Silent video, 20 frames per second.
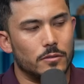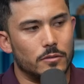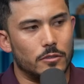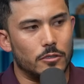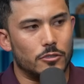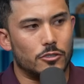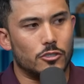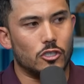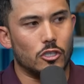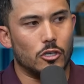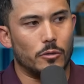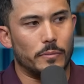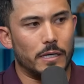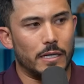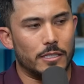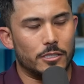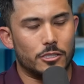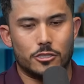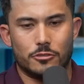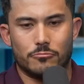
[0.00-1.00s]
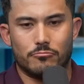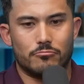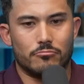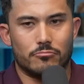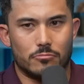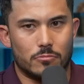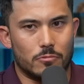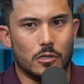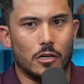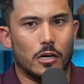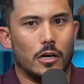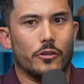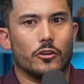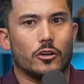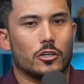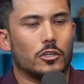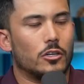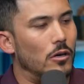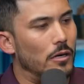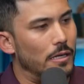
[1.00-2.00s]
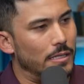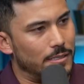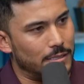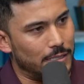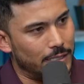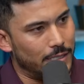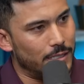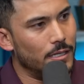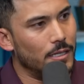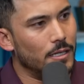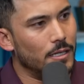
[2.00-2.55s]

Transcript: There's so much other content.